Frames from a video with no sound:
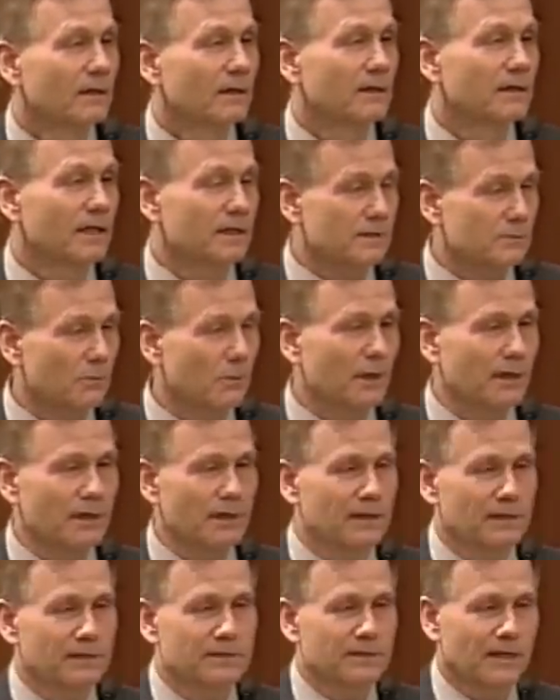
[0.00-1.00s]
And that's why
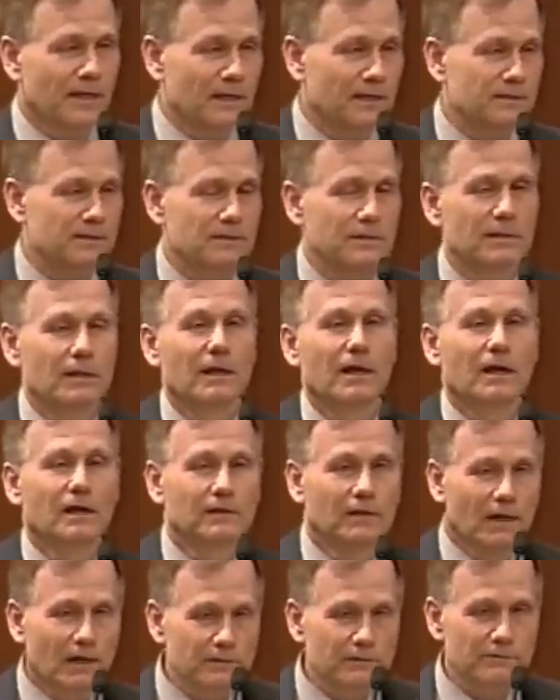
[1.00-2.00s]
it takes
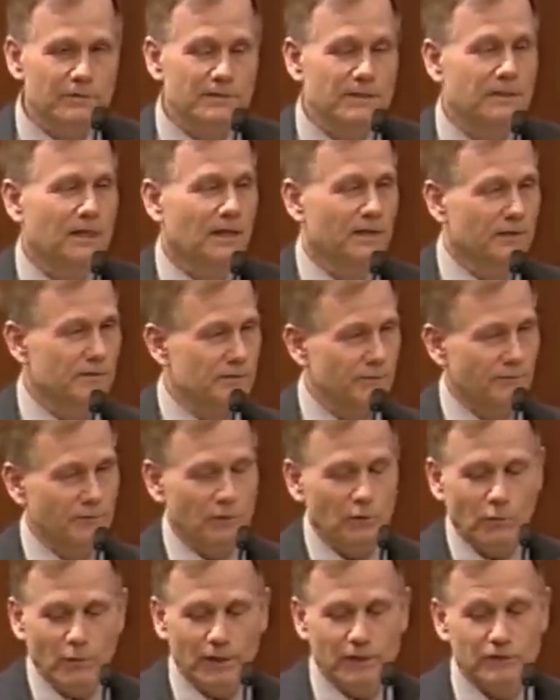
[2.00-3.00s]
hundreds and hundreds of
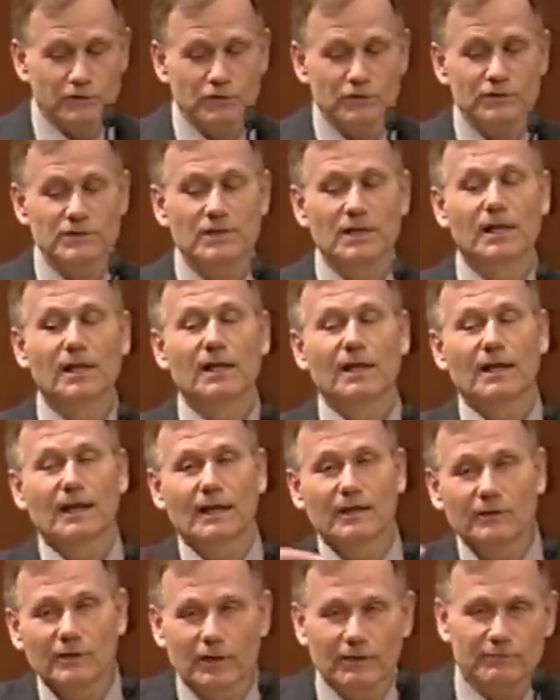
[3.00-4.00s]
equations,
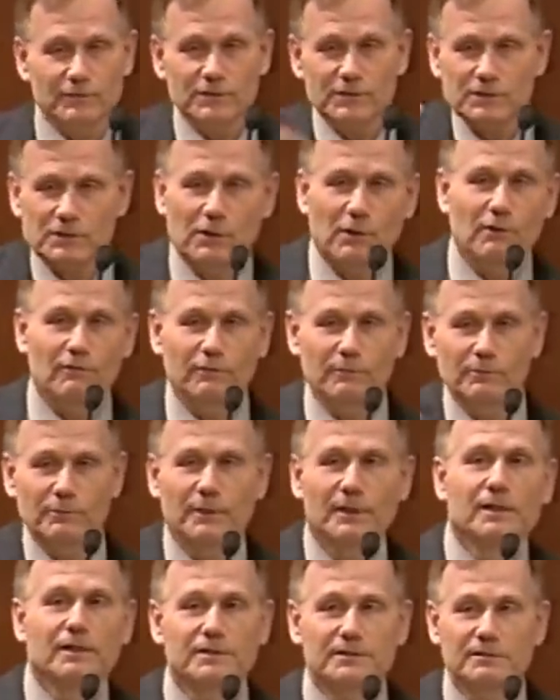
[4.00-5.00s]
and you have to solve them
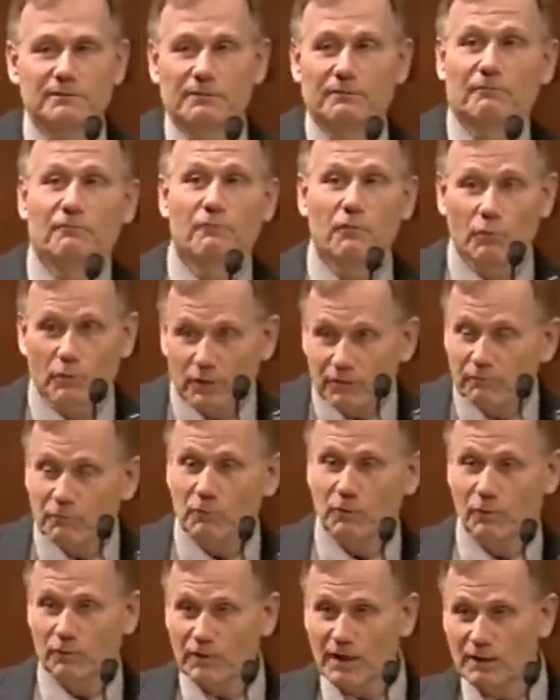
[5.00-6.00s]

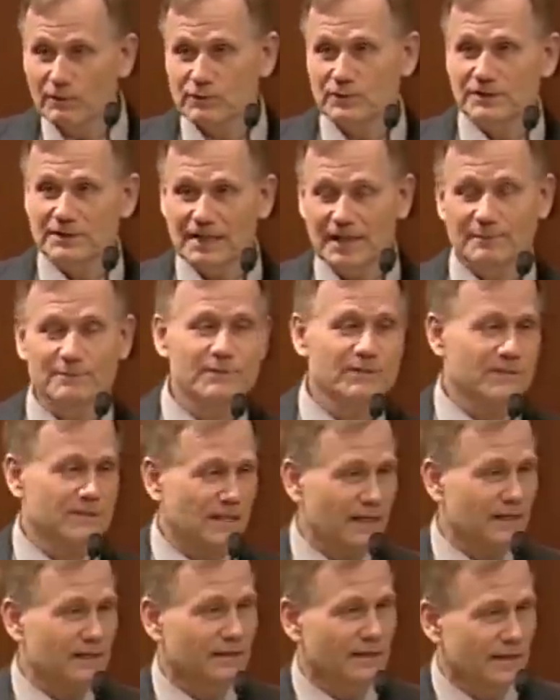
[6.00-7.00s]
forty-four thousand times a
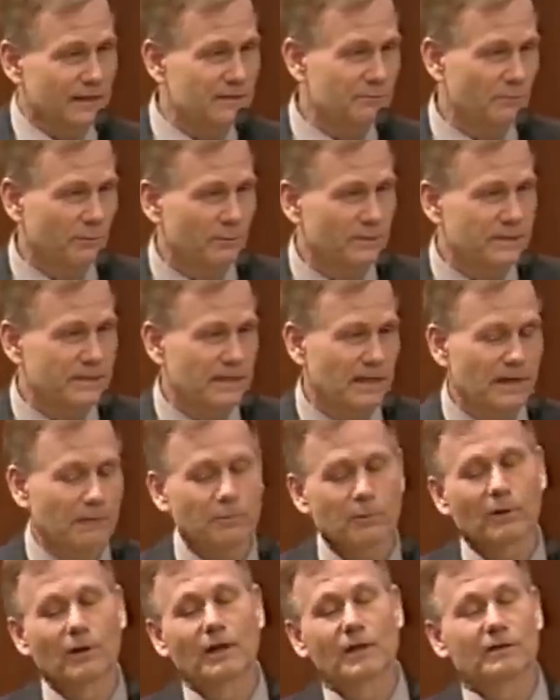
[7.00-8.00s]
second. That's what we
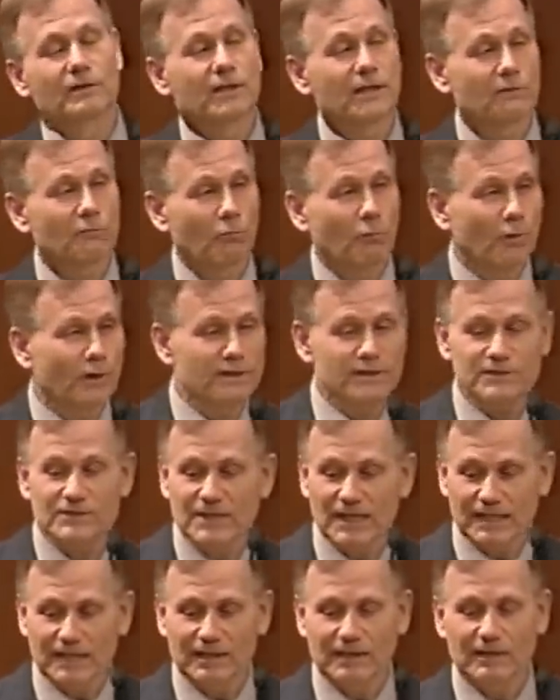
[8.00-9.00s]
sample to get one
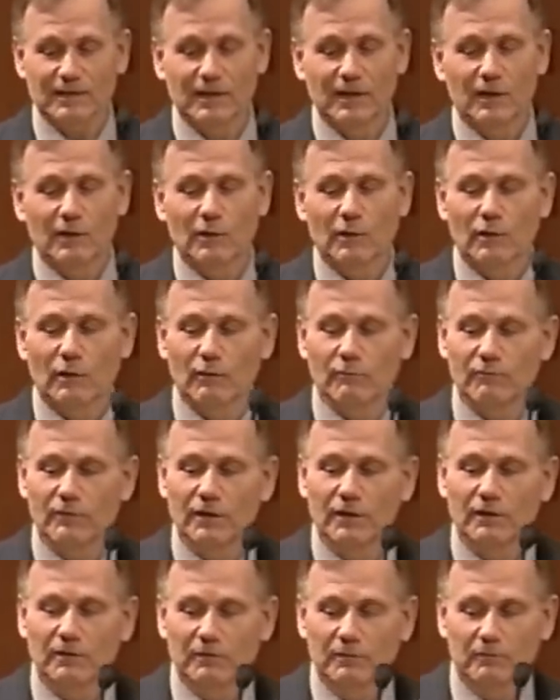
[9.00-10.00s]
second of
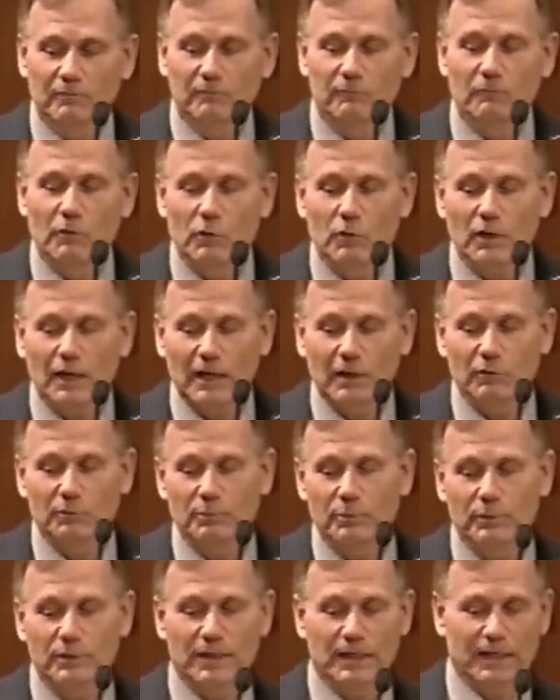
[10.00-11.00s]
vocal
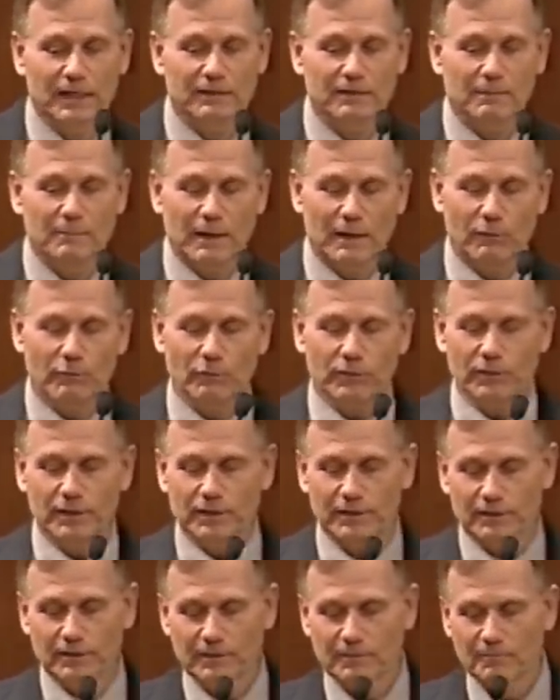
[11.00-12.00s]
output at the mouth
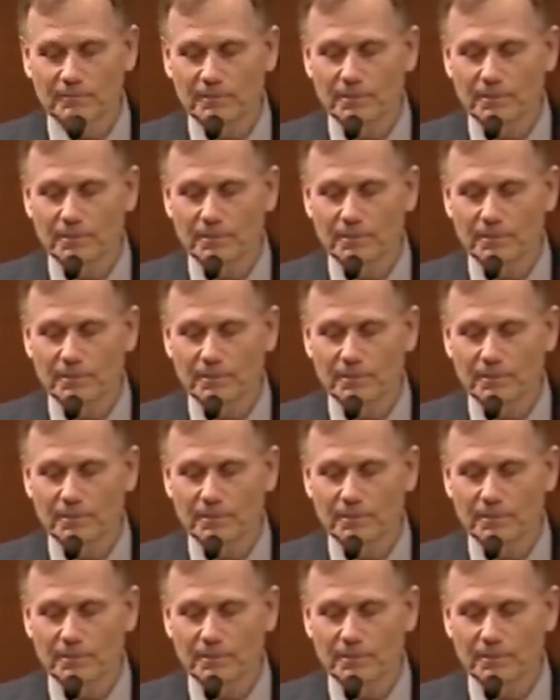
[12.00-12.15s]
here.